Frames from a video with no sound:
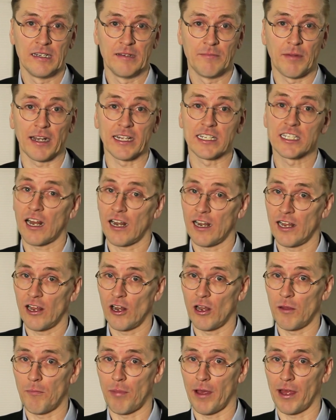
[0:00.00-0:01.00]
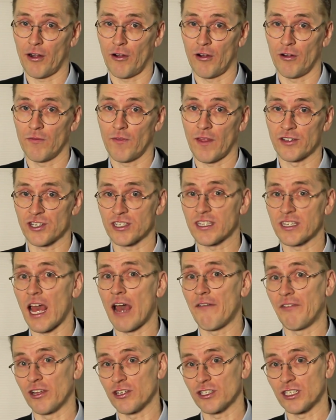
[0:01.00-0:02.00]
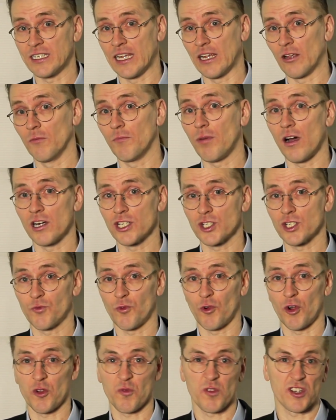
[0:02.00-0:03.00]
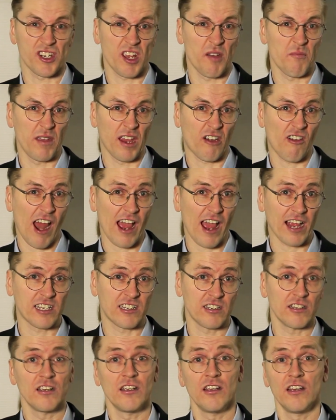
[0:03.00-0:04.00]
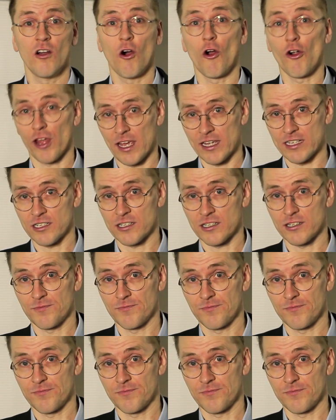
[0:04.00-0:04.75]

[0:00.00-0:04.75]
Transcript: but it's clearly better than just having a single password which can be cracked or guessed.